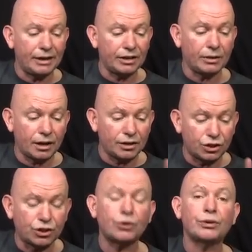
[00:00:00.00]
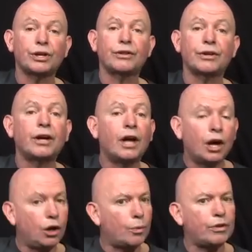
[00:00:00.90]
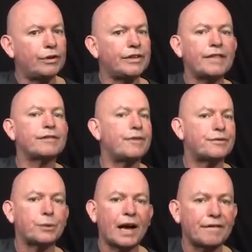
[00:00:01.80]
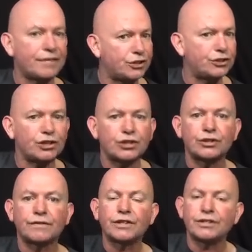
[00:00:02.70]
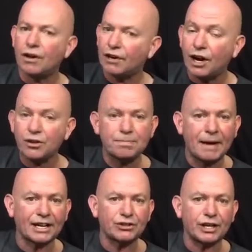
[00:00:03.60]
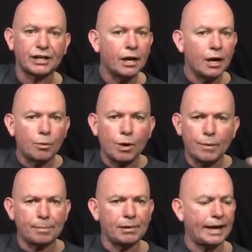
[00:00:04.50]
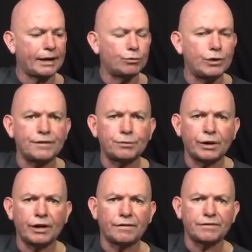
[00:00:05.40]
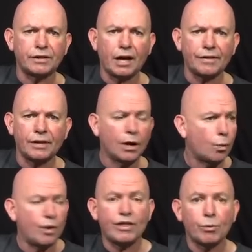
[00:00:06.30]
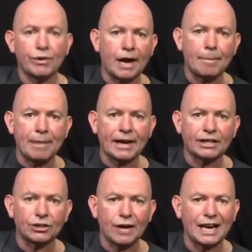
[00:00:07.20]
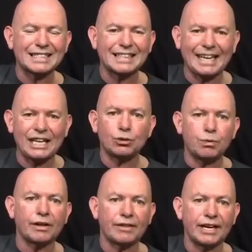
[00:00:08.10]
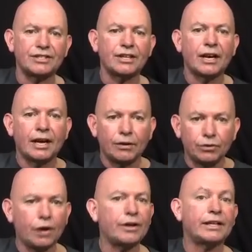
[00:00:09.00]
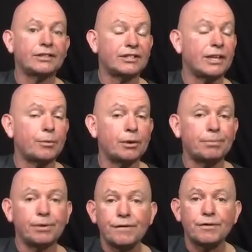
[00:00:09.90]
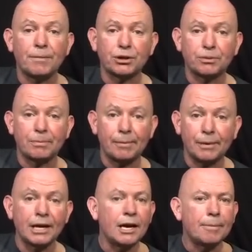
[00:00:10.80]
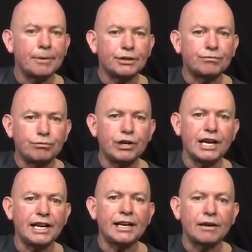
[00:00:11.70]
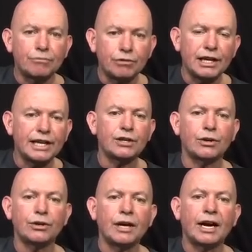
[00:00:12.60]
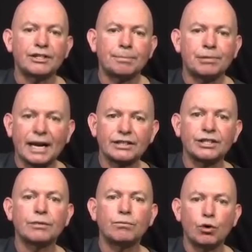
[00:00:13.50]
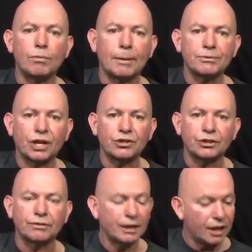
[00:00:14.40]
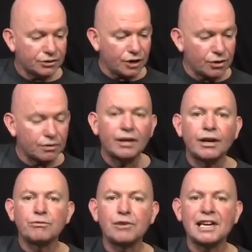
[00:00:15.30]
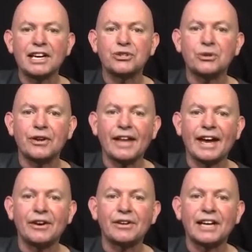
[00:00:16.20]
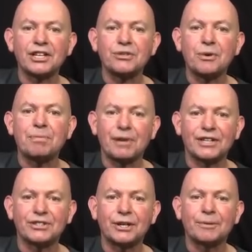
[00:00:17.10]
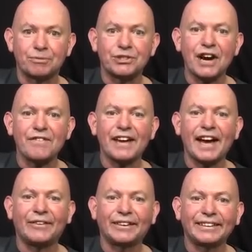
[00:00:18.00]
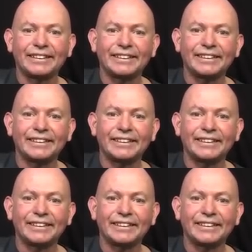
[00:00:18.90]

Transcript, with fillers: And I, I can assure you that along with what the other riffs we have in this edition of Guitar Coach magazine, where we're playing riffs one after the other, with or without backing tracks, each one of these, not only, as I said, will improve your muscle memory, but it's really, really good as a practice and warm-up session. So, really enjoy that, and I'll catch you all pretty soon. Ciao for now.